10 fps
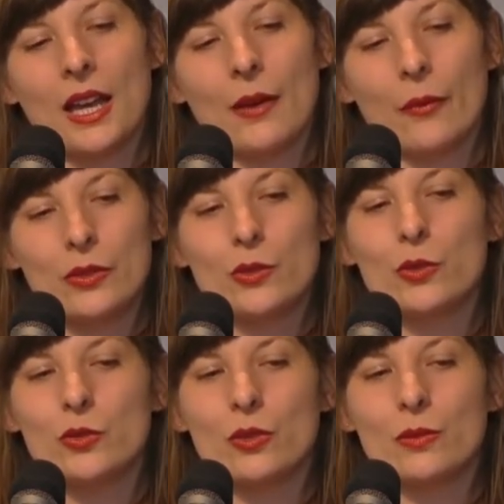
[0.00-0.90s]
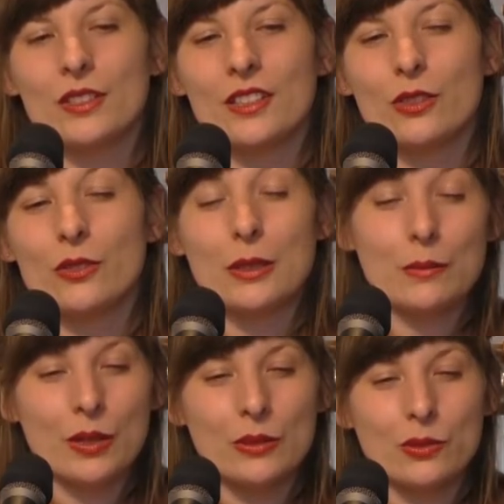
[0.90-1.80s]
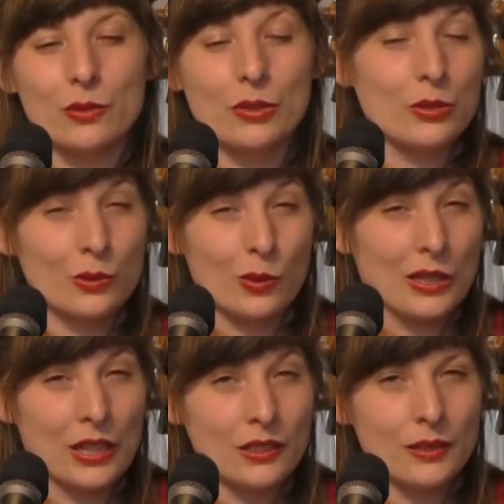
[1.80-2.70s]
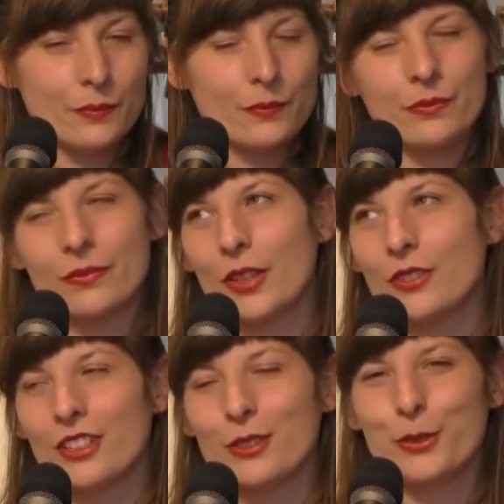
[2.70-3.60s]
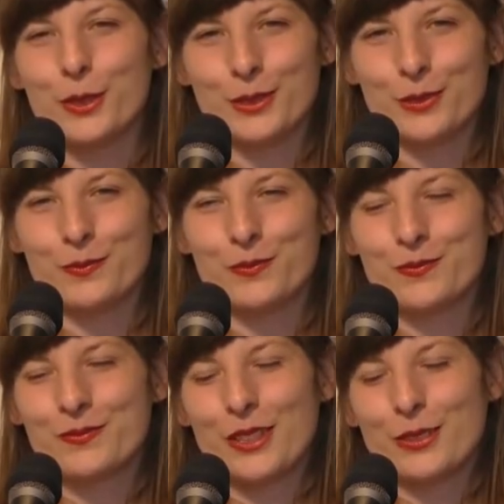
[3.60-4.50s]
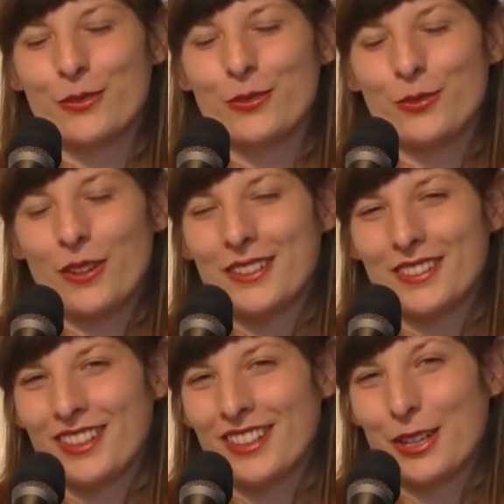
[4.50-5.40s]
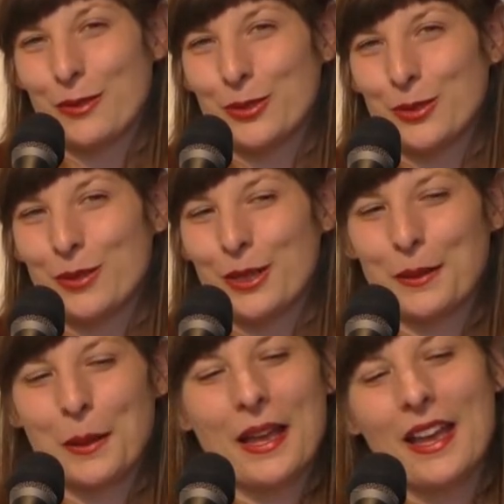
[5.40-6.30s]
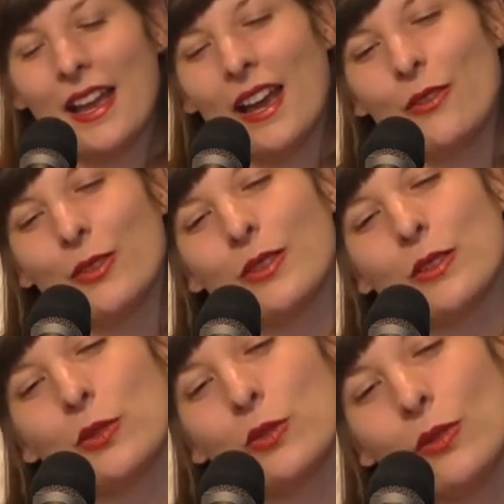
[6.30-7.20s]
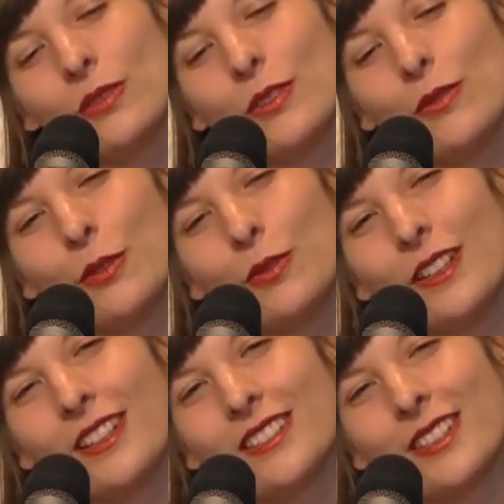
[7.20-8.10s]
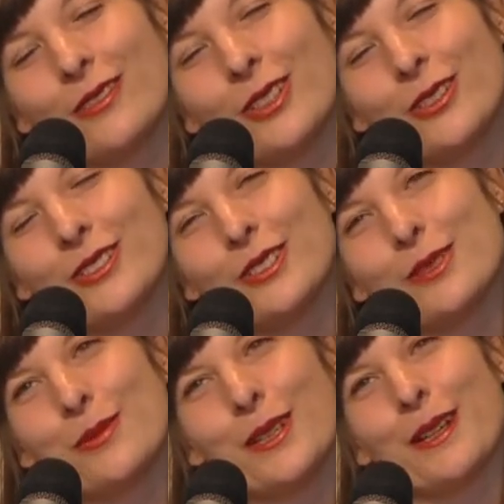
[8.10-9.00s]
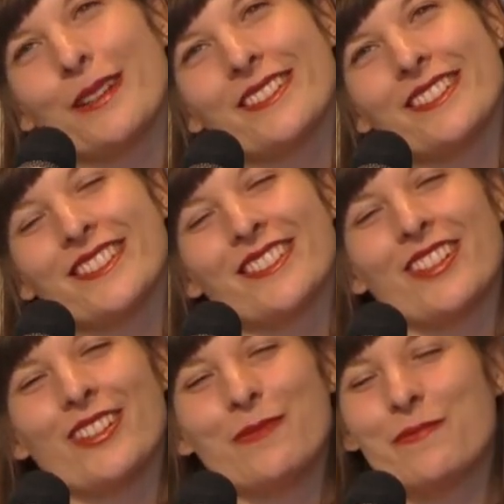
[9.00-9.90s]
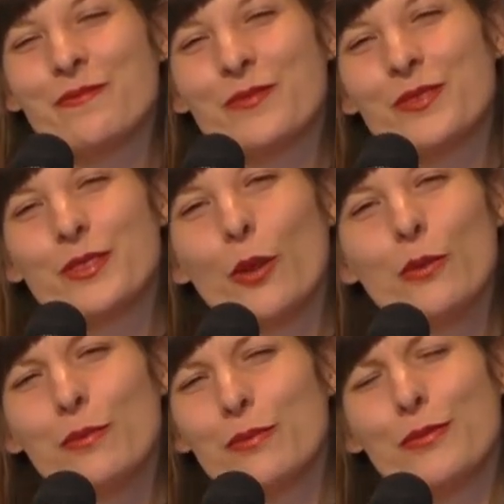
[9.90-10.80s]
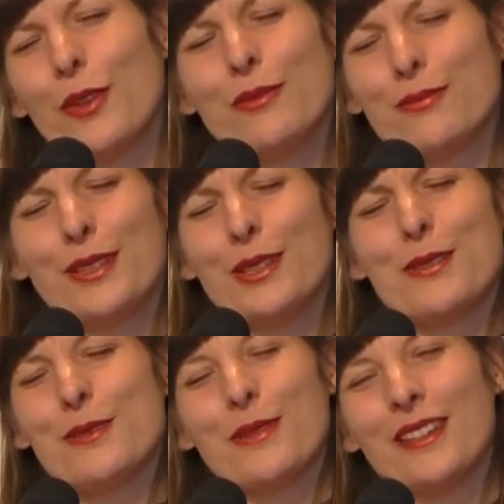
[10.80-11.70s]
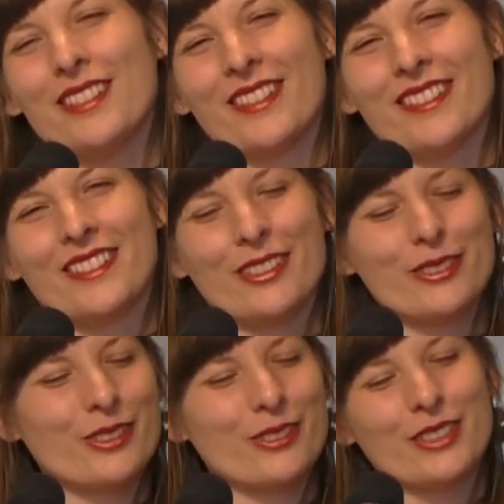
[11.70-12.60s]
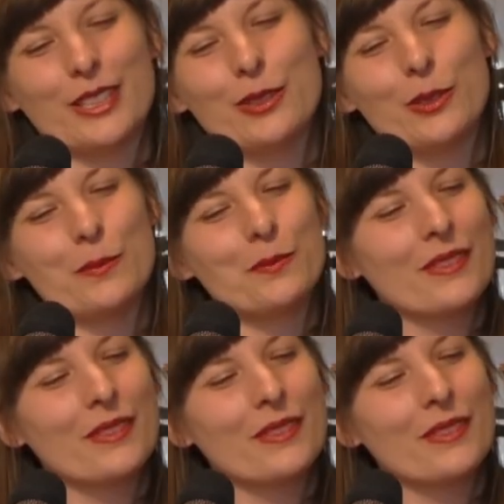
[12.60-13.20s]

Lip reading: And when you do something that you didn't plan to do and you don't like, just ignore it. That's the fine thing about the brain. Everything you don't involve feelings in will just disappear. So don't, it doesn't matter. Just continue.